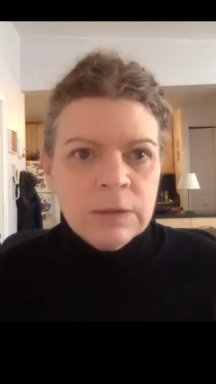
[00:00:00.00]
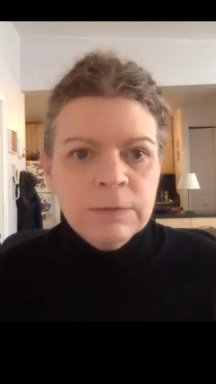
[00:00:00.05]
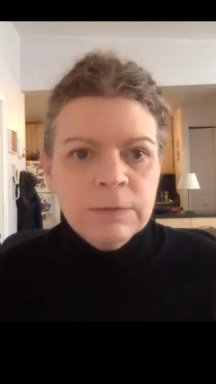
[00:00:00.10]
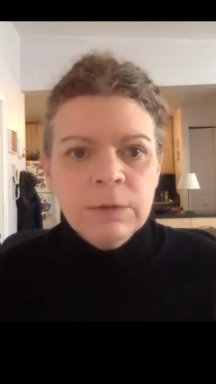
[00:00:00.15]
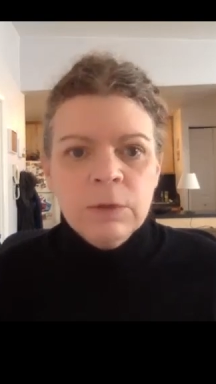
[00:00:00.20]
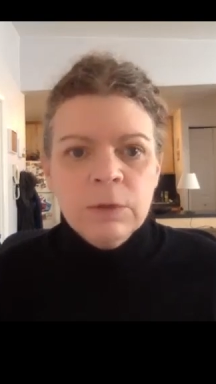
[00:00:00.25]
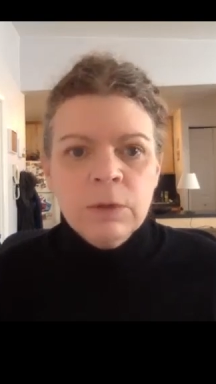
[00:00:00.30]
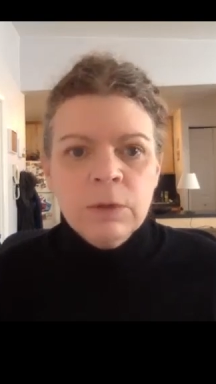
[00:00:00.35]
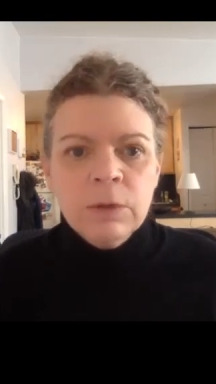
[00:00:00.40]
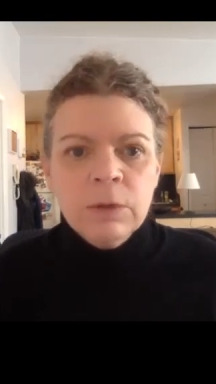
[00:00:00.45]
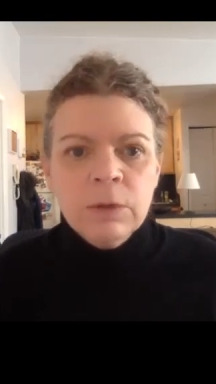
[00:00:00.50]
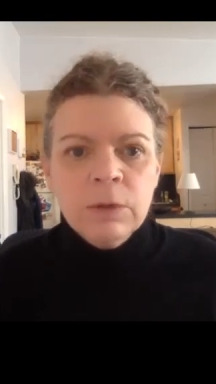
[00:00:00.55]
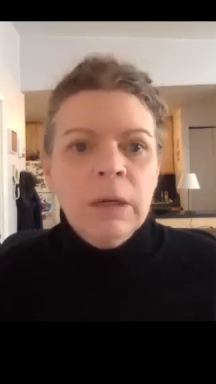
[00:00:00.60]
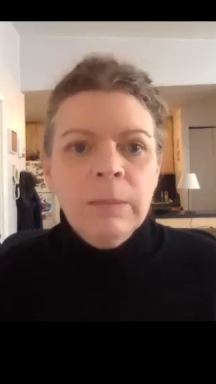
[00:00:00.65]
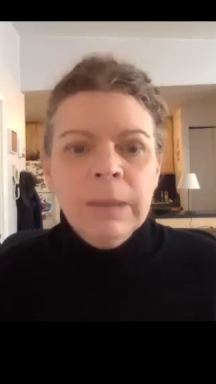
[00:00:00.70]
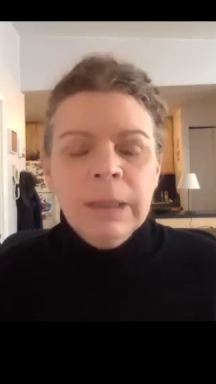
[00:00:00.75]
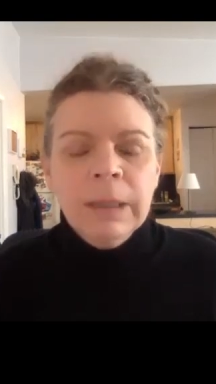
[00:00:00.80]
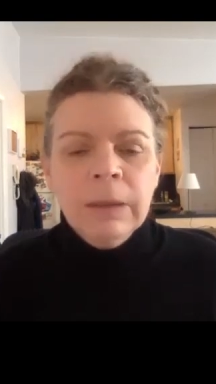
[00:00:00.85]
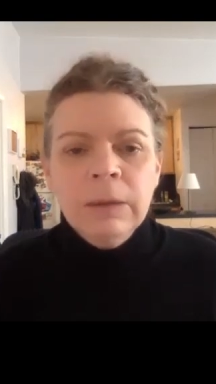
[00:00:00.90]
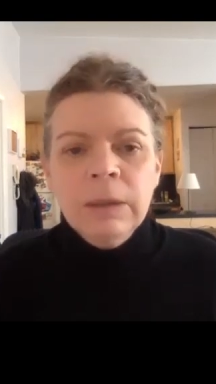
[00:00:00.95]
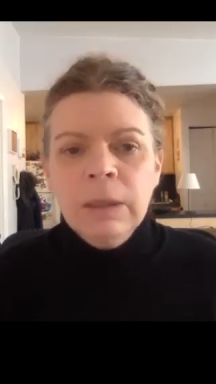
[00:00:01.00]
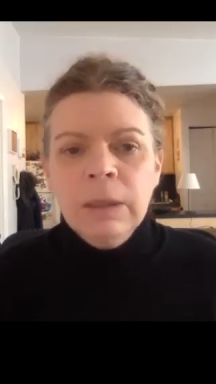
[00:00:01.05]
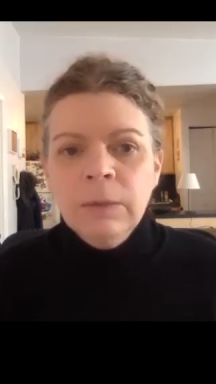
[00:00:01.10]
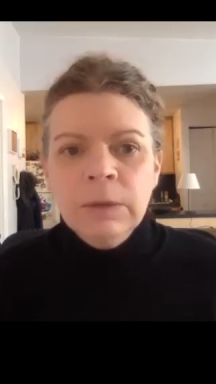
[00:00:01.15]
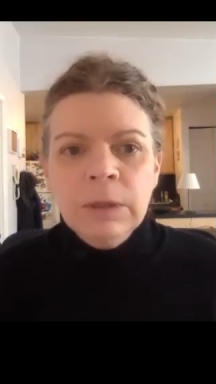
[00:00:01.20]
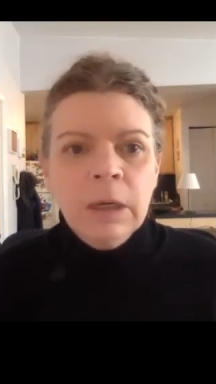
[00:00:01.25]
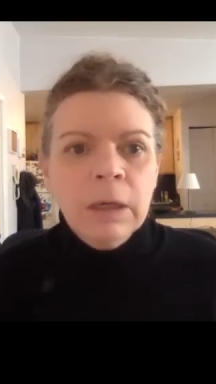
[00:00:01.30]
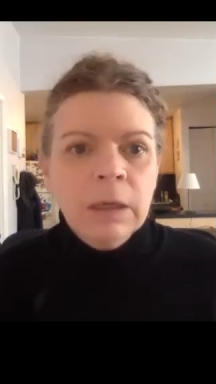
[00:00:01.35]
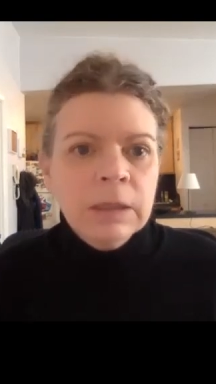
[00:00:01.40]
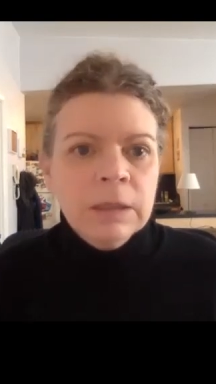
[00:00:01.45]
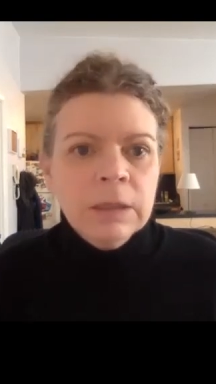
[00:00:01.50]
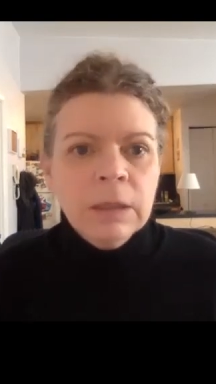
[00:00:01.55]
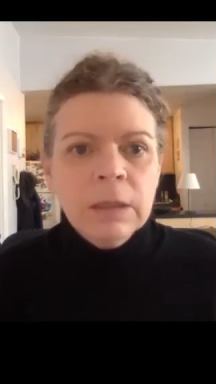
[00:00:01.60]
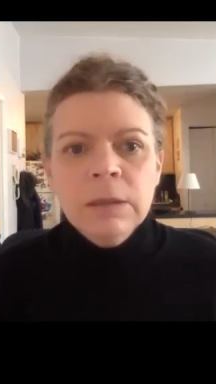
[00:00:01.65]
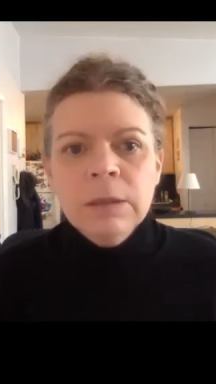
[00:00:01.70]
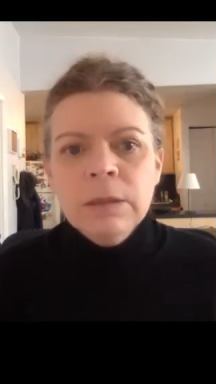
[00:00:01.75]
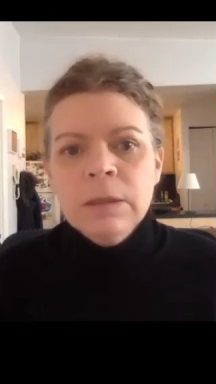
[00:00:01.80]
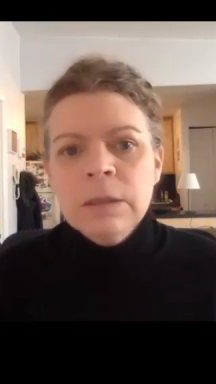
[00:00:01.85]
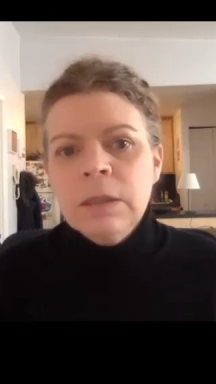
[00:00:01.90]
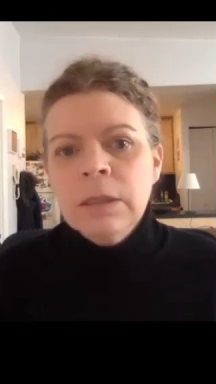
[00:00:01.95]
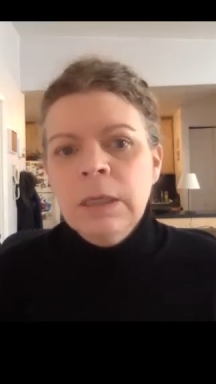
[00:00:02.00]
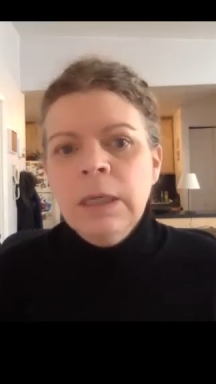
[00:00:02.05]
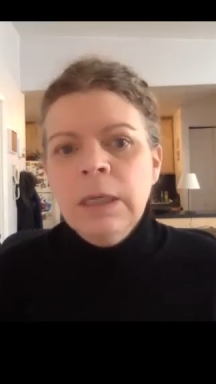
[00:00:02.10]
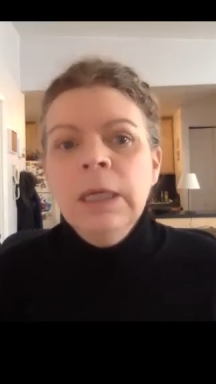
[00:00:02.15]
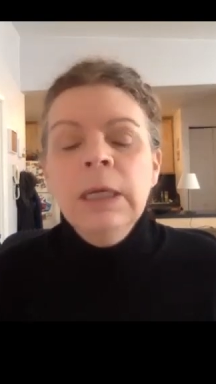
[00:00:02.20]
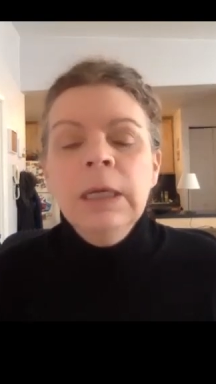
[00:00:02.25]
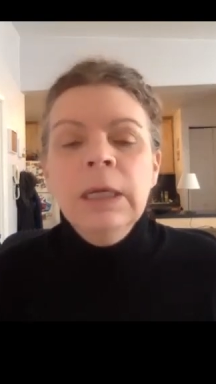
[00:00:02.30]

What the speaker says: if you're talking about, young adults and